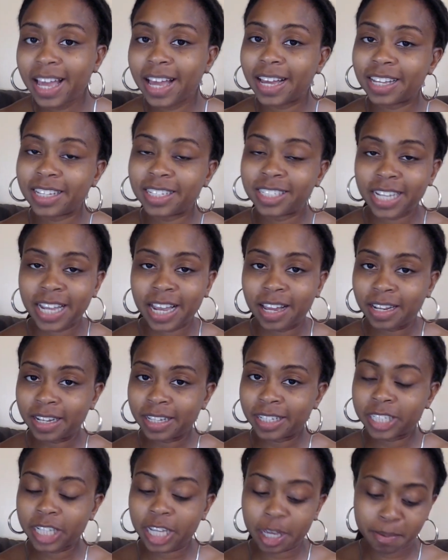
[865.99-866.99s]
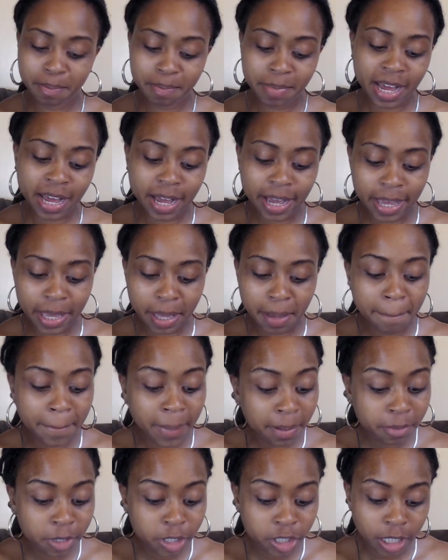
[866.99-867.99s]
a challenge in my
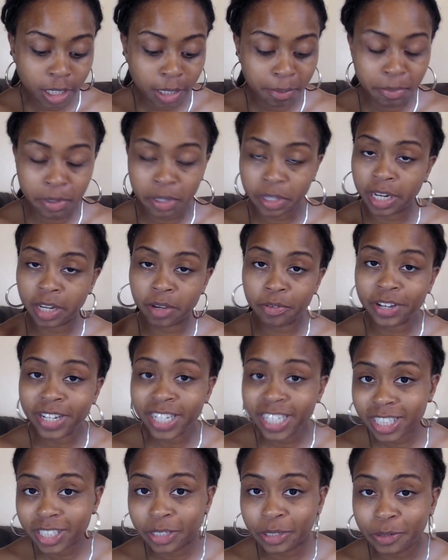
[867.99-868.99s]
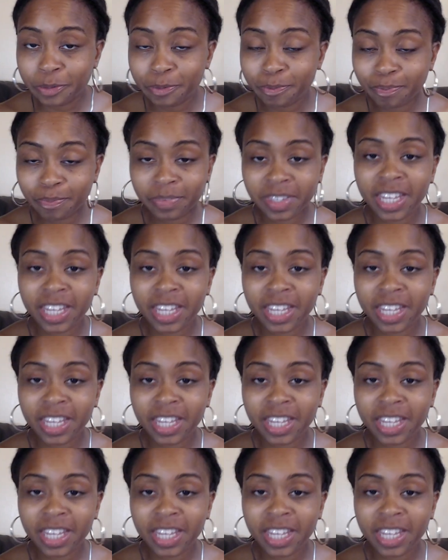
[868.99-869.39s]
membership community really soon.